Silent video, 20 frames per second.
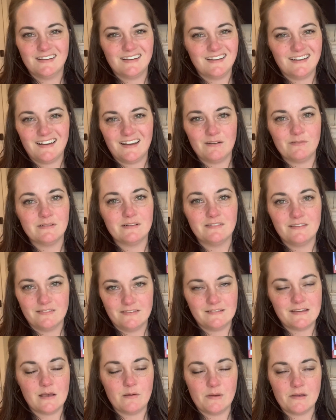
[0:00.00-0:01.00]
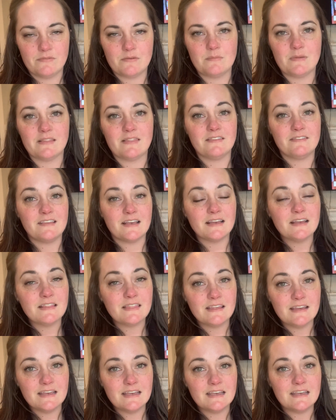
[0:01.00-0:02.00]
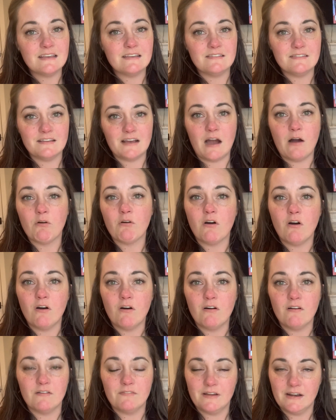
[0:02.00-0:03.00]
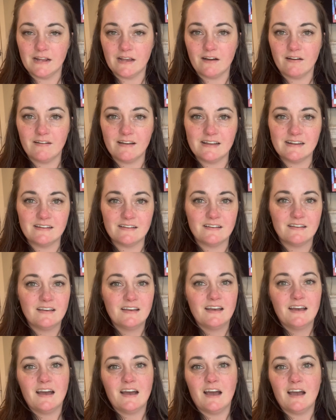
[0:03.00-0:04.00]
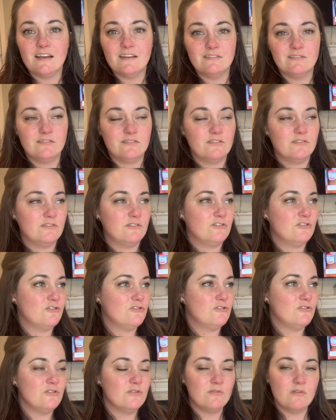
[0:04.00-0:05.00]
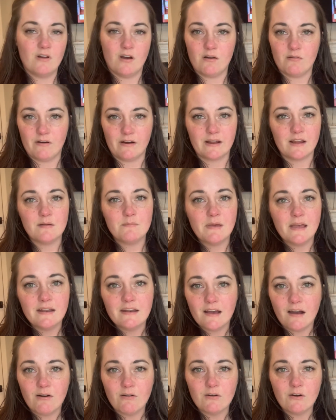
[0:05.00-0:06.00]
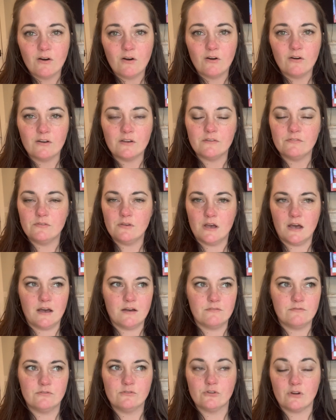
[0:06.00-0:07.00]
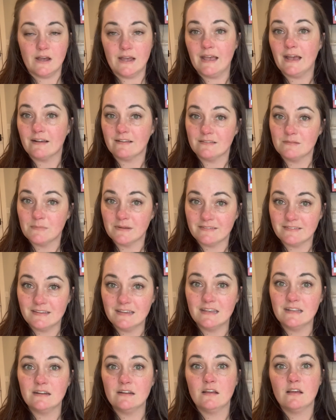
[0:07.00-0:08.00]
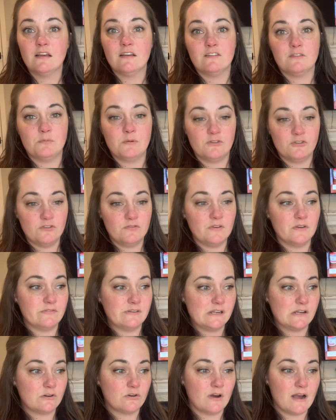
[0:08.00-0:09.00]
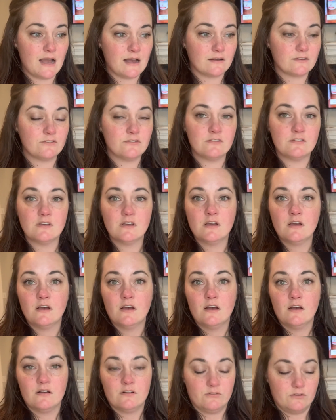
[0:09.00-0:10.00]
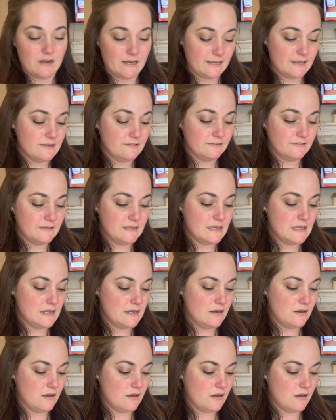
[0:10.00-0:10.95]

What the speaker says: I would stay away from it. The second thing is alcohol of any kind. I do not recommend alcohol if you have dry eczema skin, especially if you have any cracks, cracking skin,